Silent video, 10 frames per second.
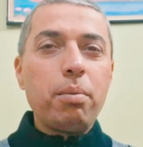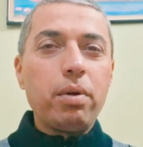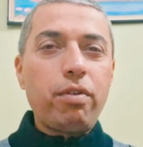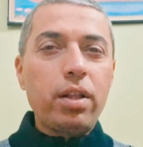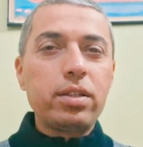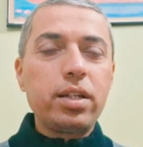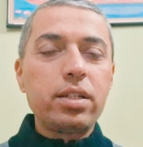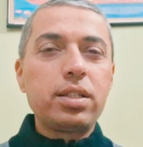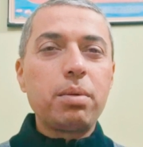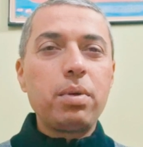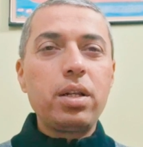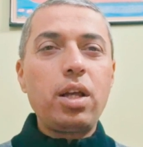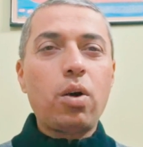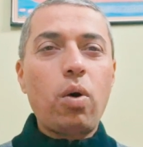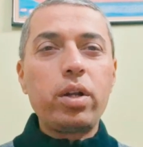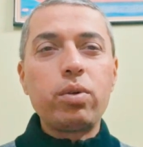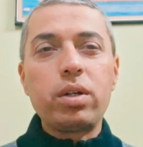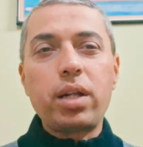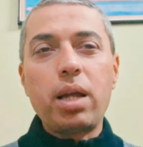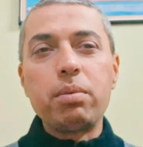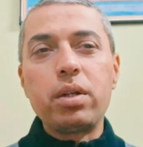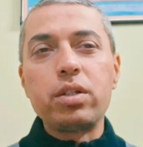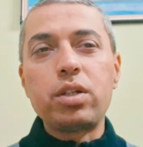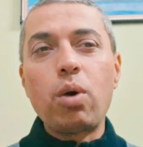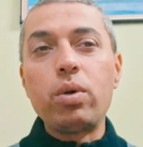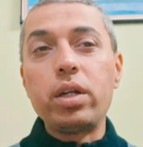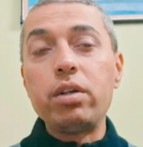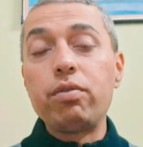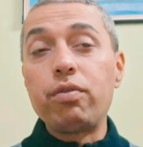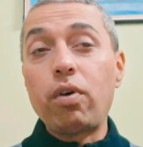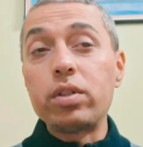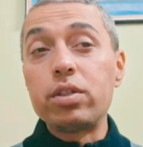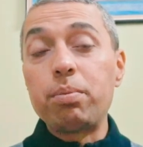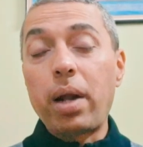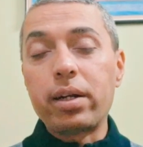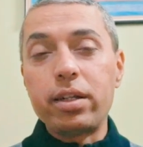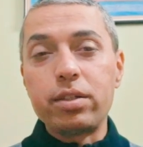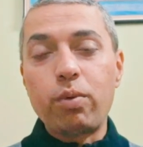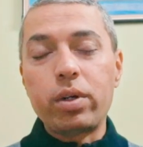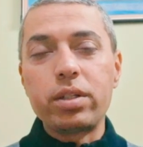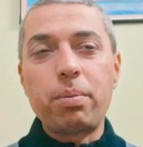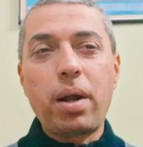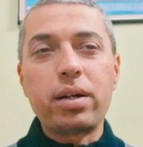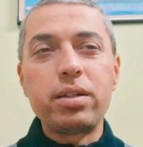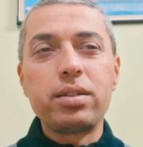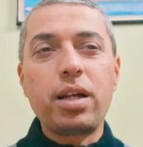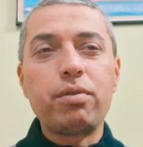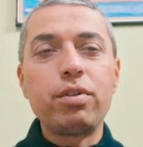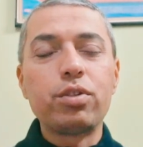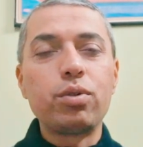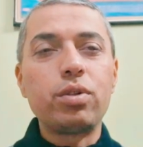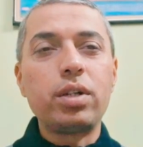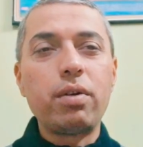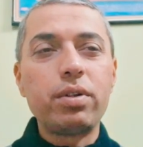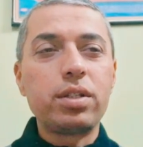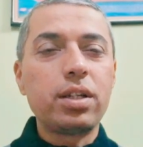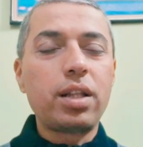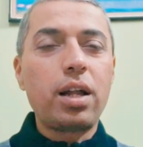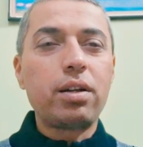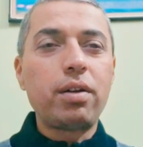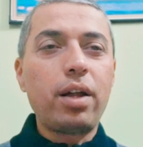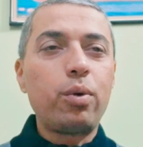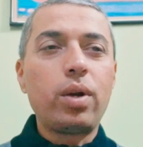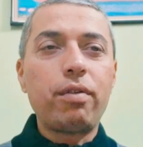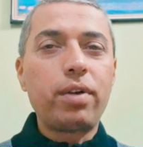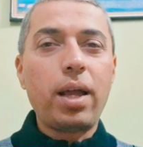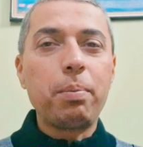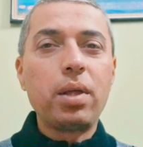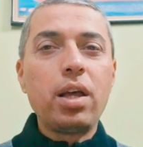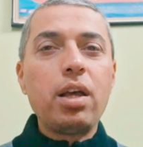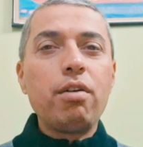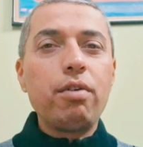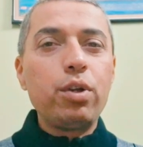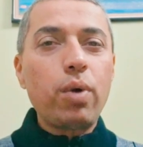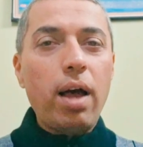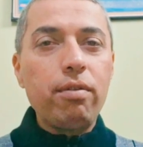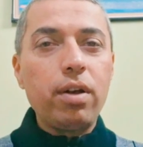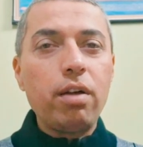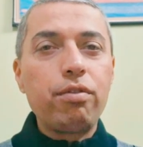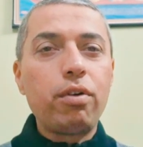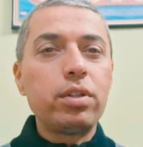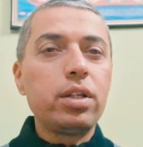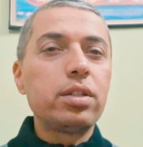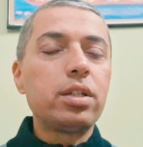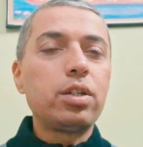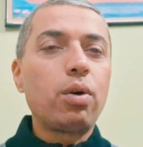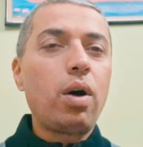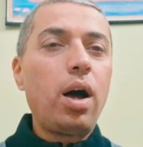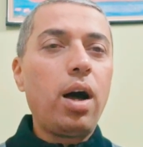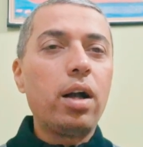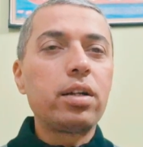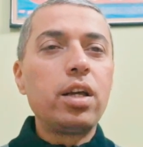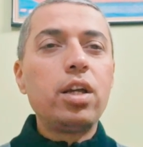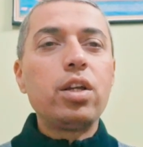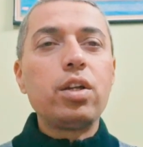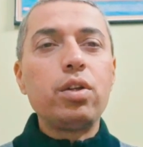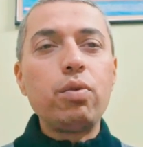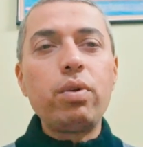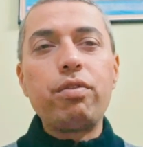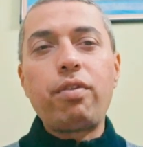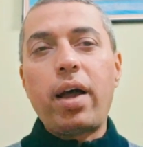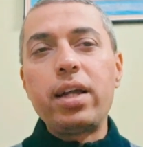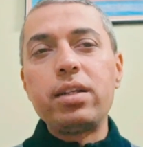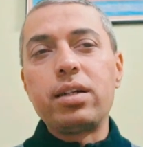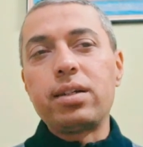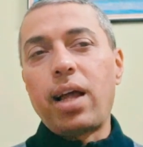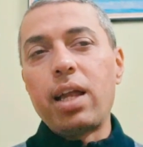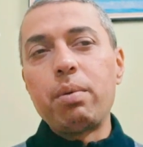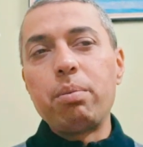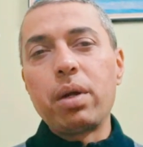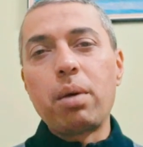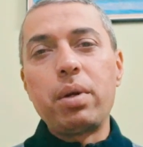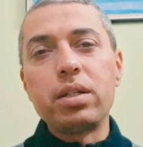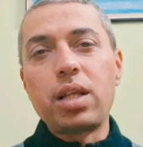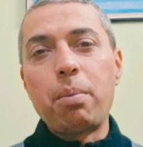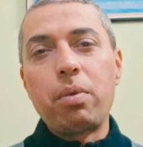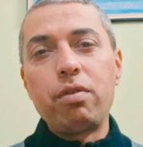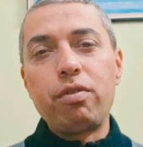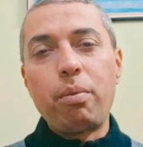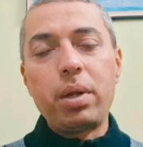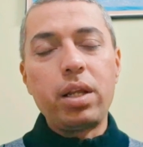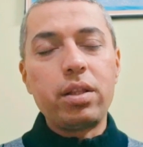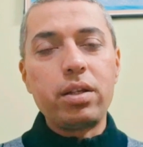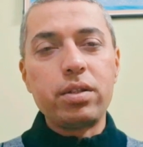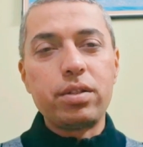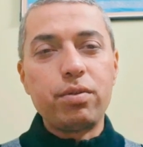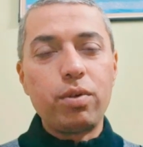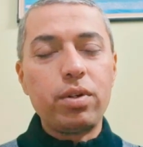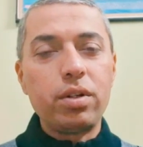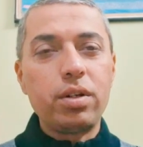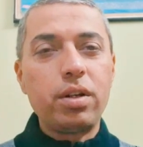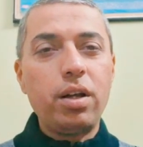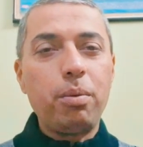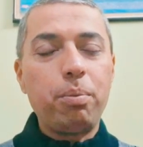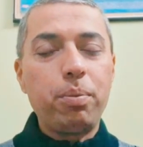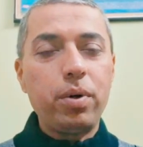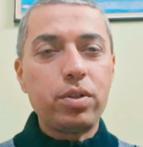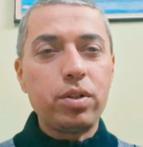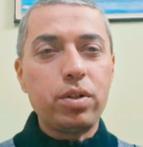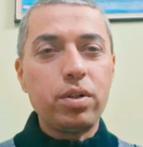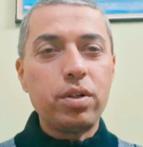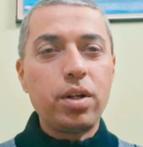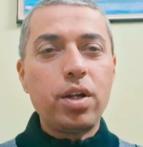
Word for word: But Father says, similarly, according to the time, there is now a need for this practice. What is the practice? That we should never say that I don't have time. When you have love for this in your heart, you will find the time and become an example for many others. Wouldn't a person